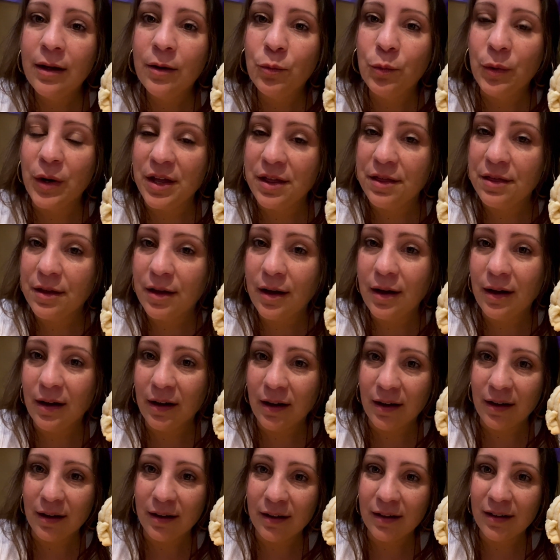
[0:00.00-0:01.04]
with
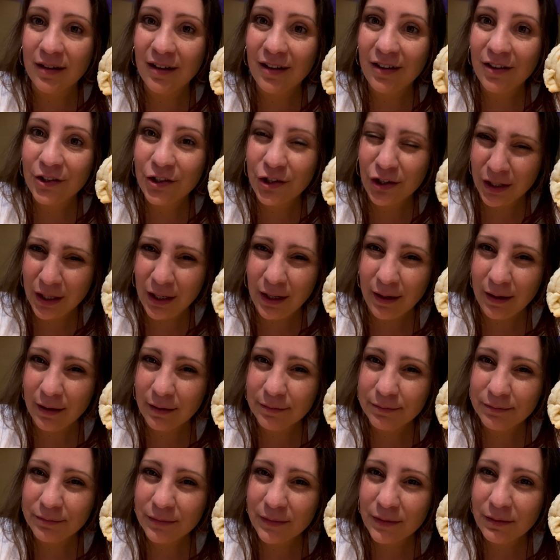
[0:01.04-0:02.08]
a cookie
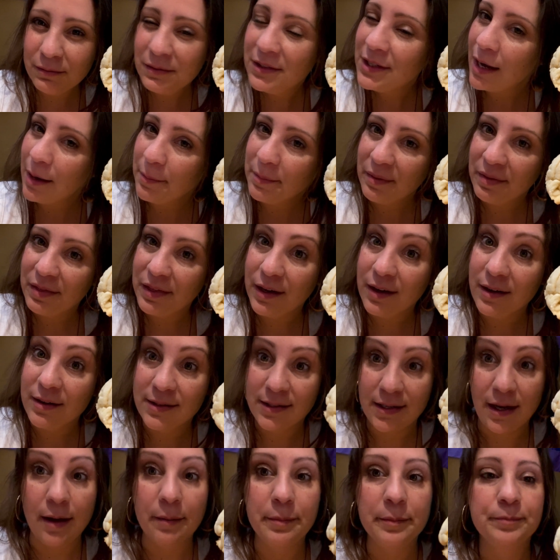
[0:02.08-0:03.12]
type of thing on
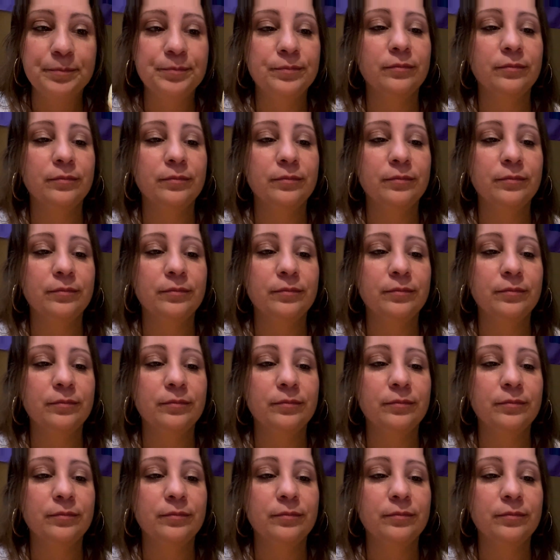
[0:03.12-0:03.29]
top.